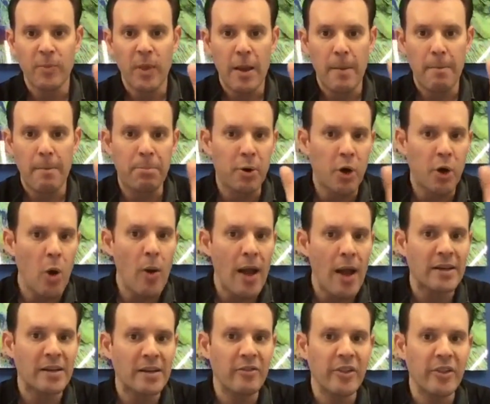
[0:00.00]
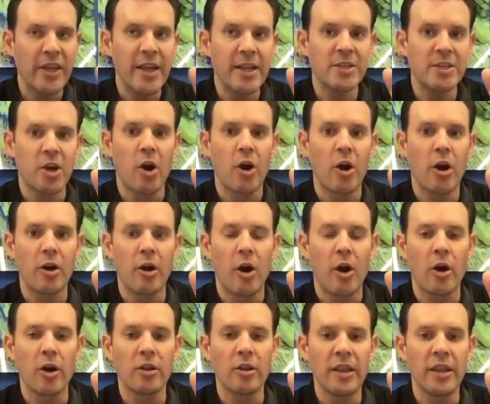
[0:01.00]
Proactive leads
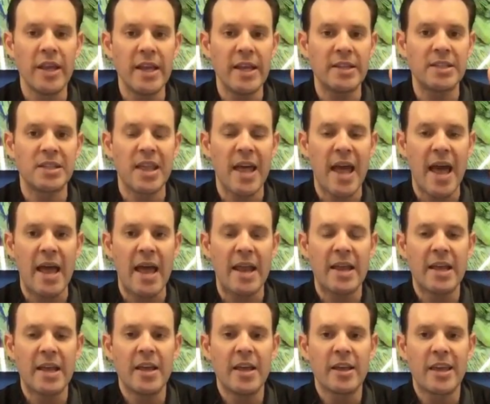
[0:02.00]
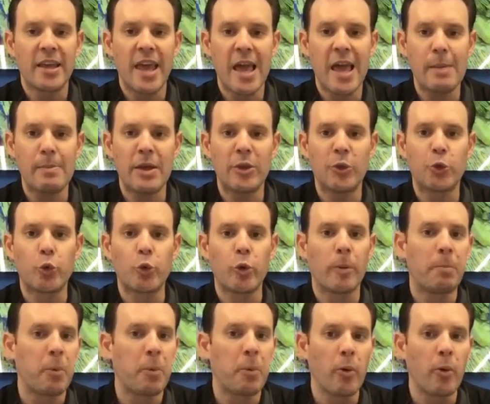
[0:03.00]
are leads that came in through a
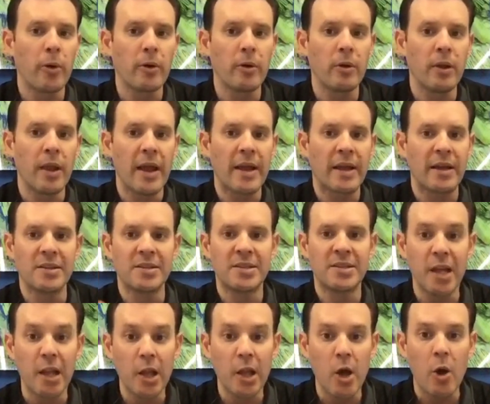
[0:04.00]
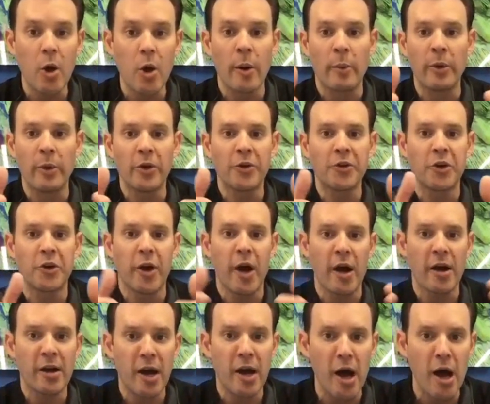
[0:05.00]
portal like a Zillow, a
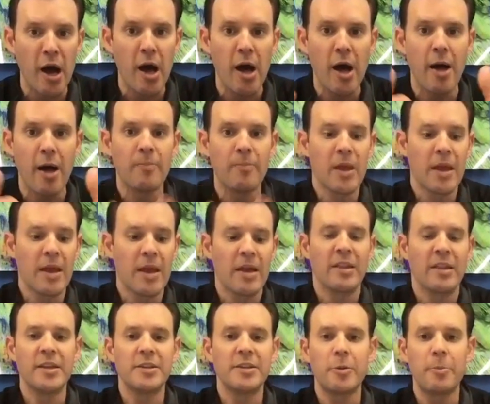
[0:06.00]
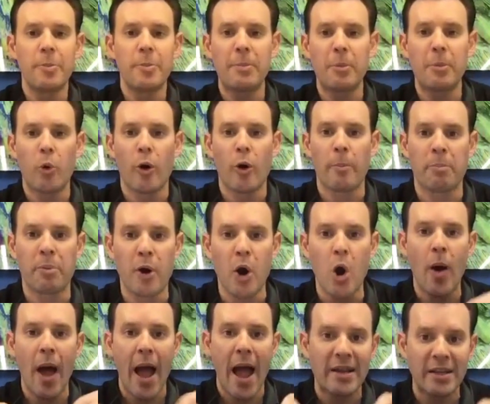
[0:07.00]
Realtor.com. These are people who are
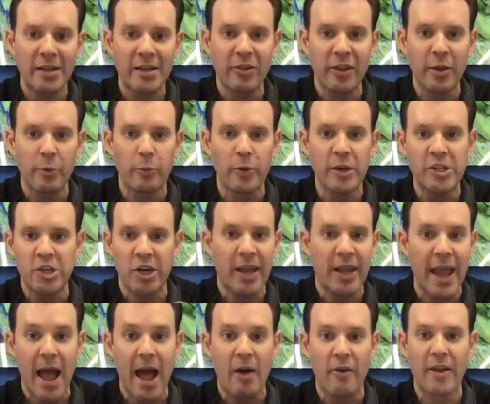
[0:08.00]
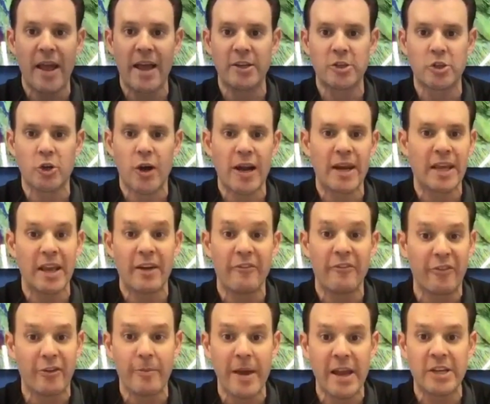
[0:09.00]
proactively reaching out and trying to get
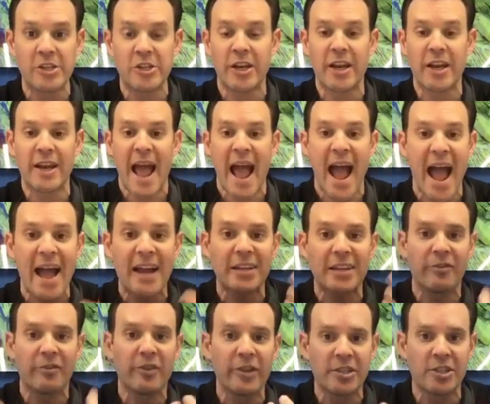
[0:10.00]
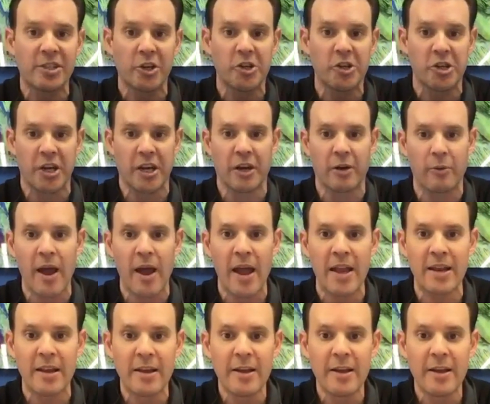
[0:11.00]
information and actively searching, right?